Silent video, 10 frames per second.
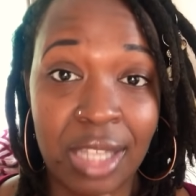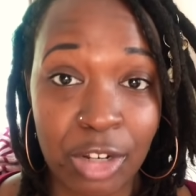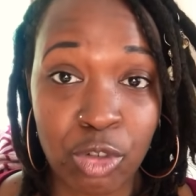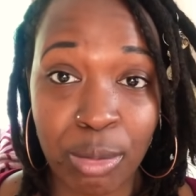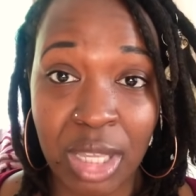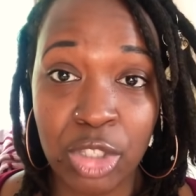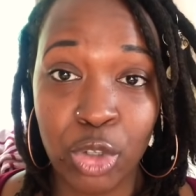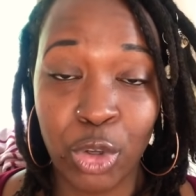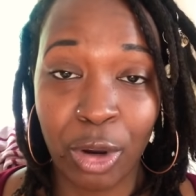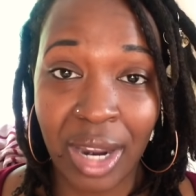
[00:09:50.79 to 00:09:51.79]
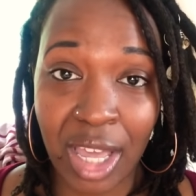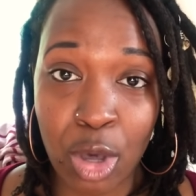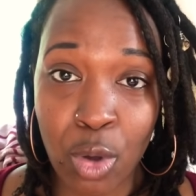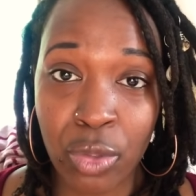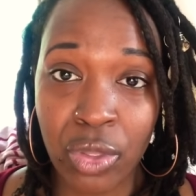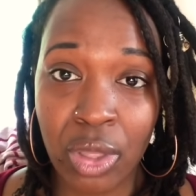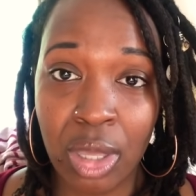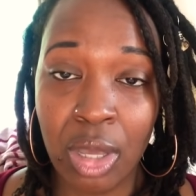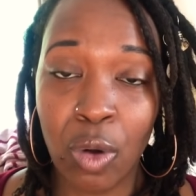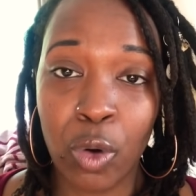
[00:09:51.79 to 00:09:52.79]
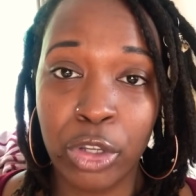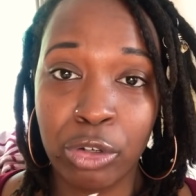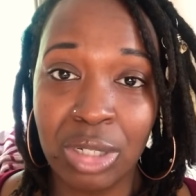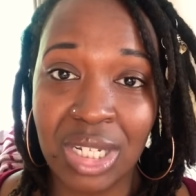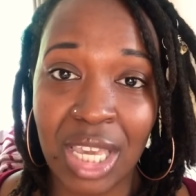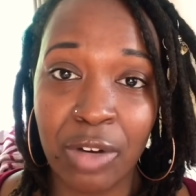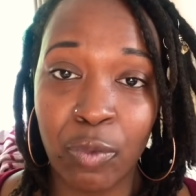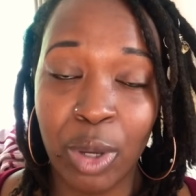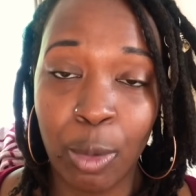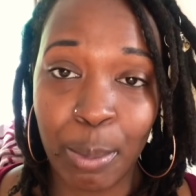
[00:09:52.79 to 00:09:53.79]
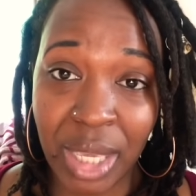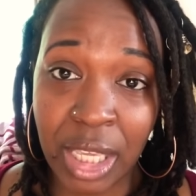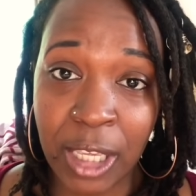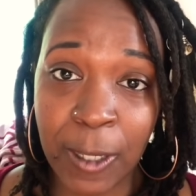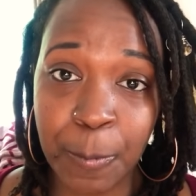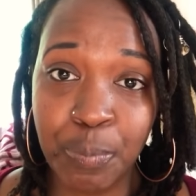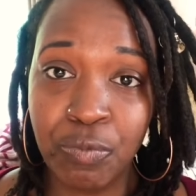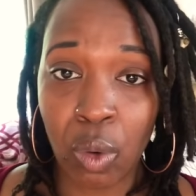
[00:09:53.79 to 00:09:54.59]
detriment to your health or your state of well-being?